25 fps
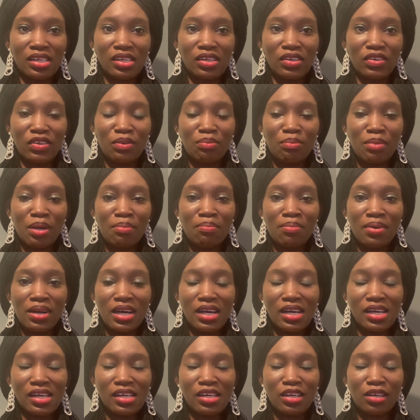
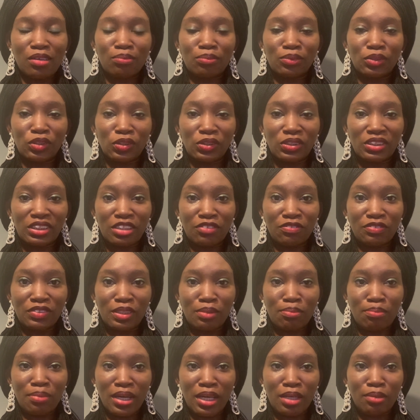Remember Joseph in the
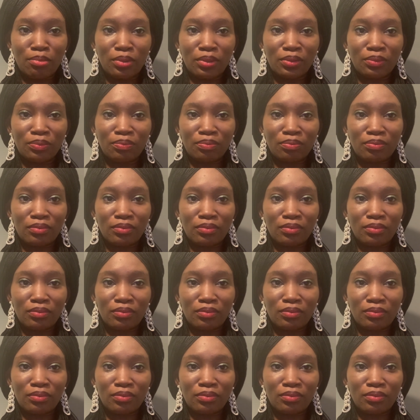Bible?